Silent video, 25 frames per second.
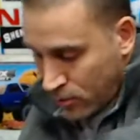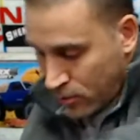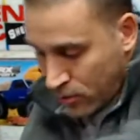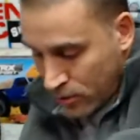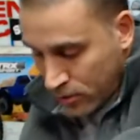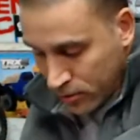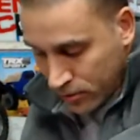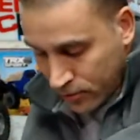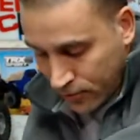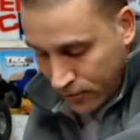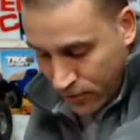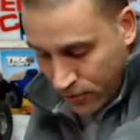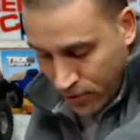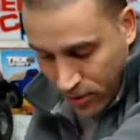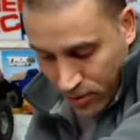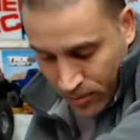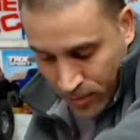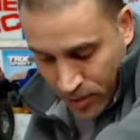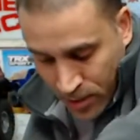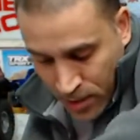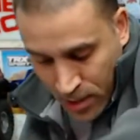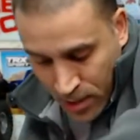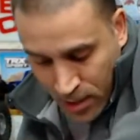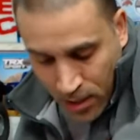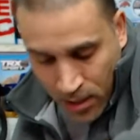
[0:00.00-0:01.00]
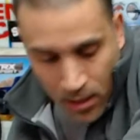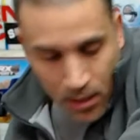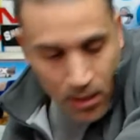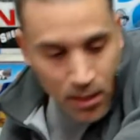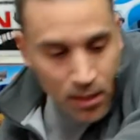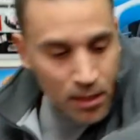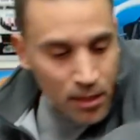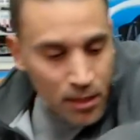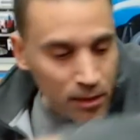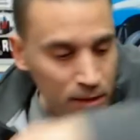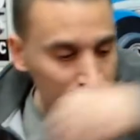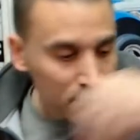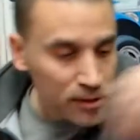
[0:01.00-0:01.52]
balls for them.
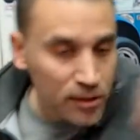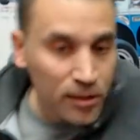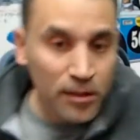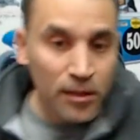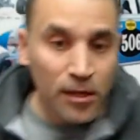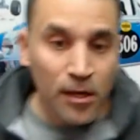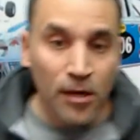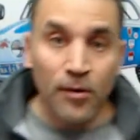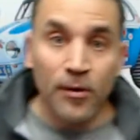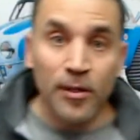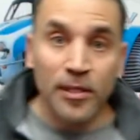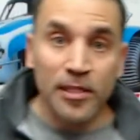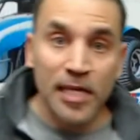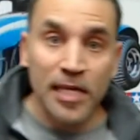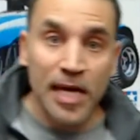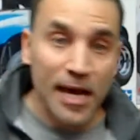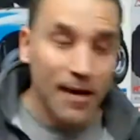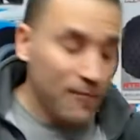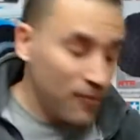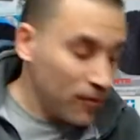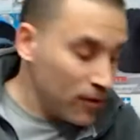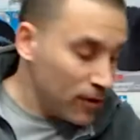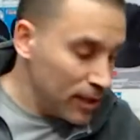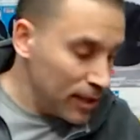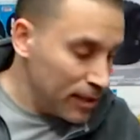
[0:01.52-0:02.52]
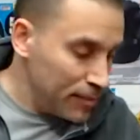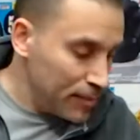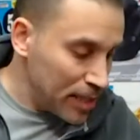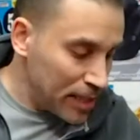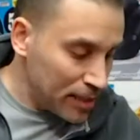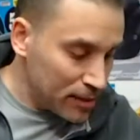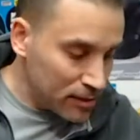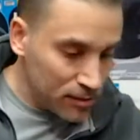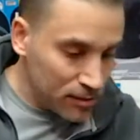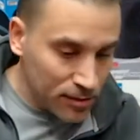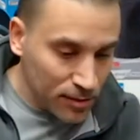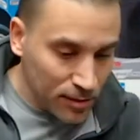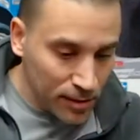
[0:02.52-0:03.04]
It's good to always have all them
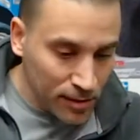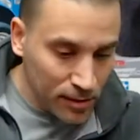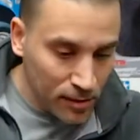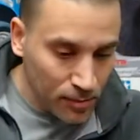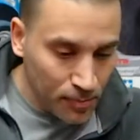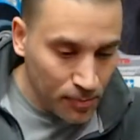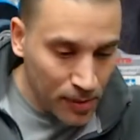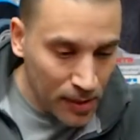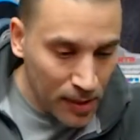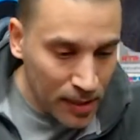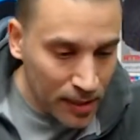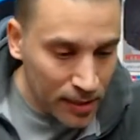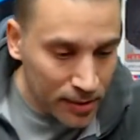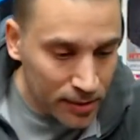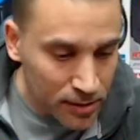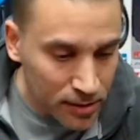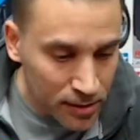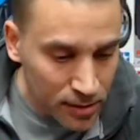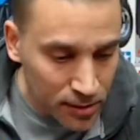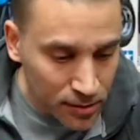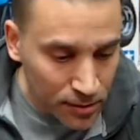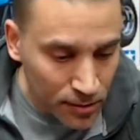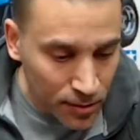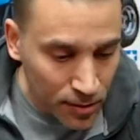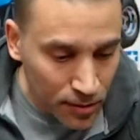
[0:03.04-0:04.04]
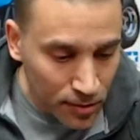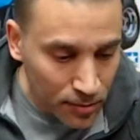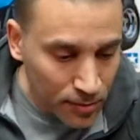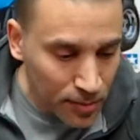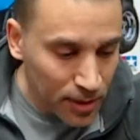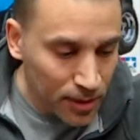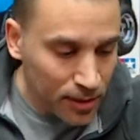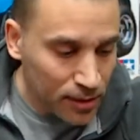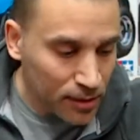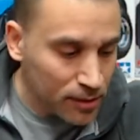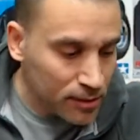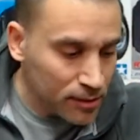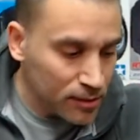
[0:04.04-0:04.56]
extra little parts and throw them
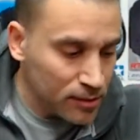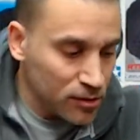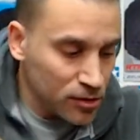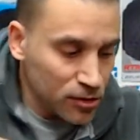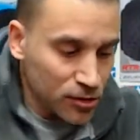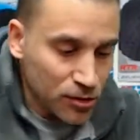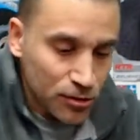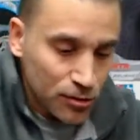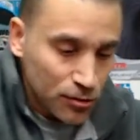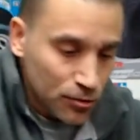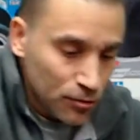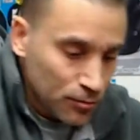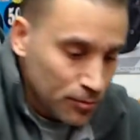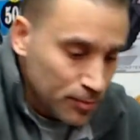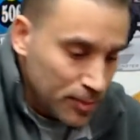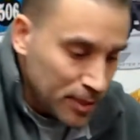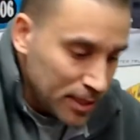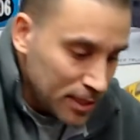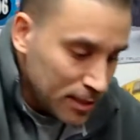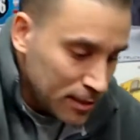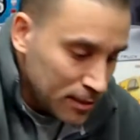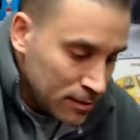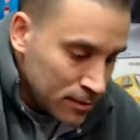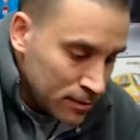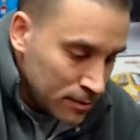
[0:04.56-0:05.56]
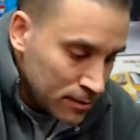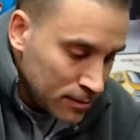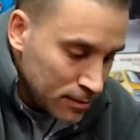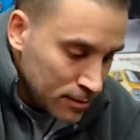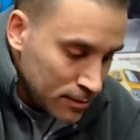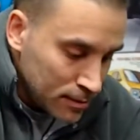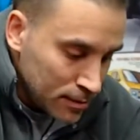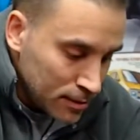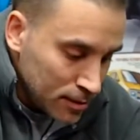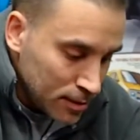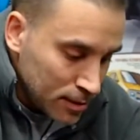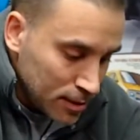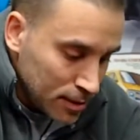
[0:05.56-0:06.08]
in the screw bin.
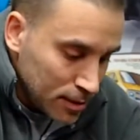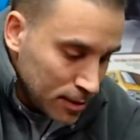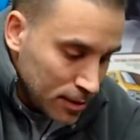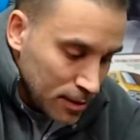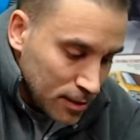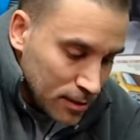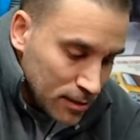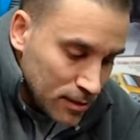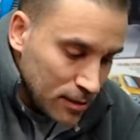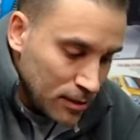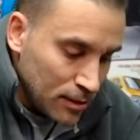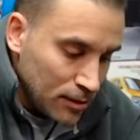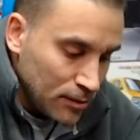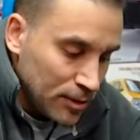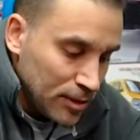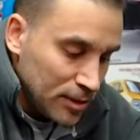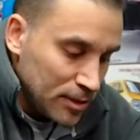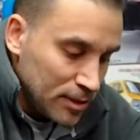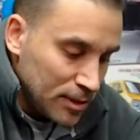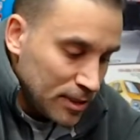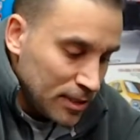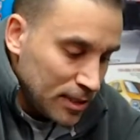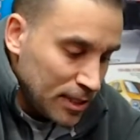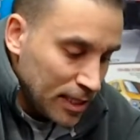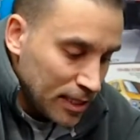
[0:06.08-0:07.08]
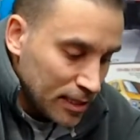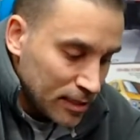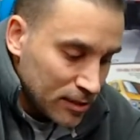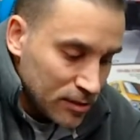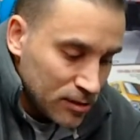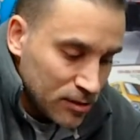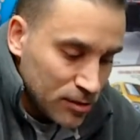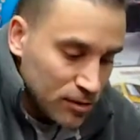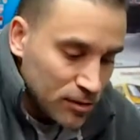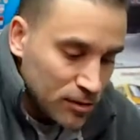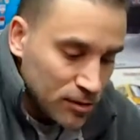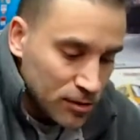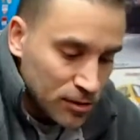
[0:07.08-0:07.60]
You always need
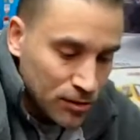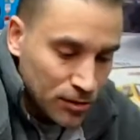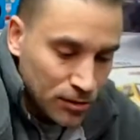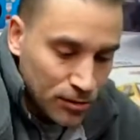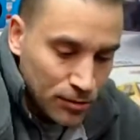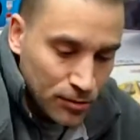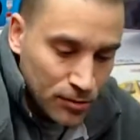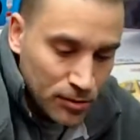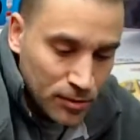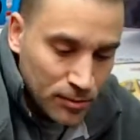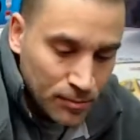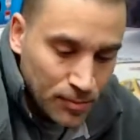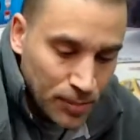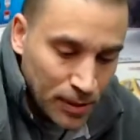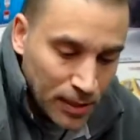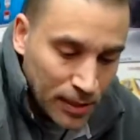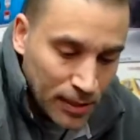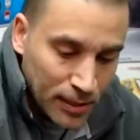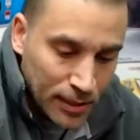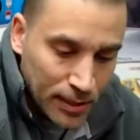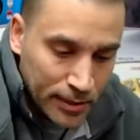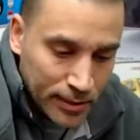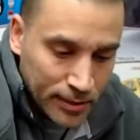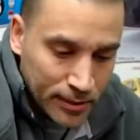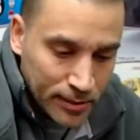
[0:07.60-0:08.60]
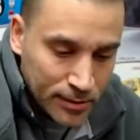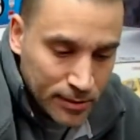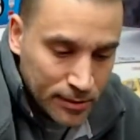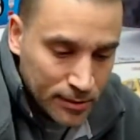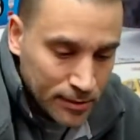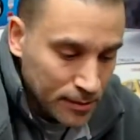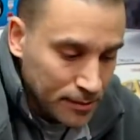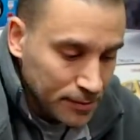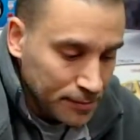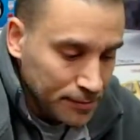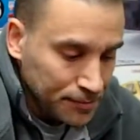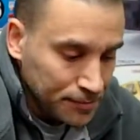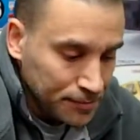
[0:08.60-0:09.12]
extra screws and parts.